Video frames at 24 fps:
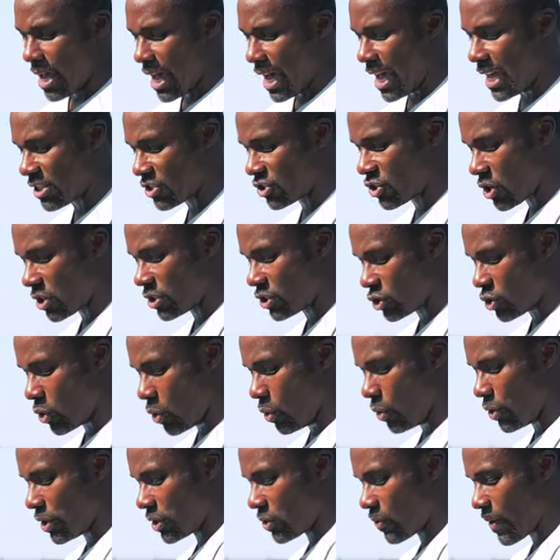and start just
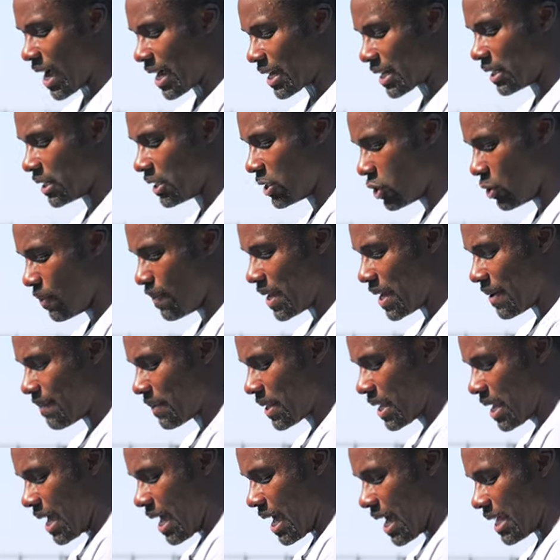holding the racket a little bit
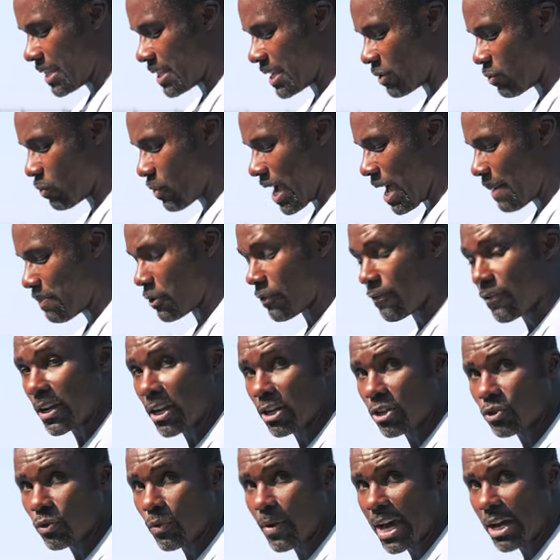and then wrap your
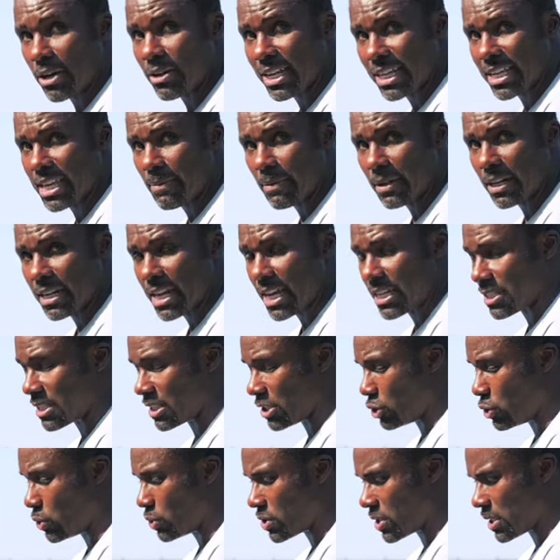fingers around and keep it nice
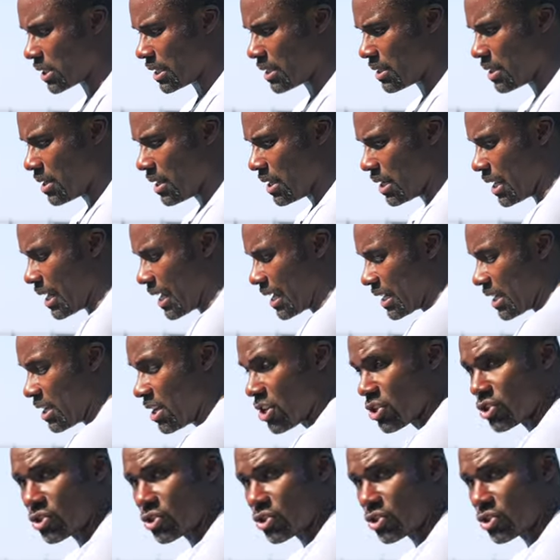and loose and light.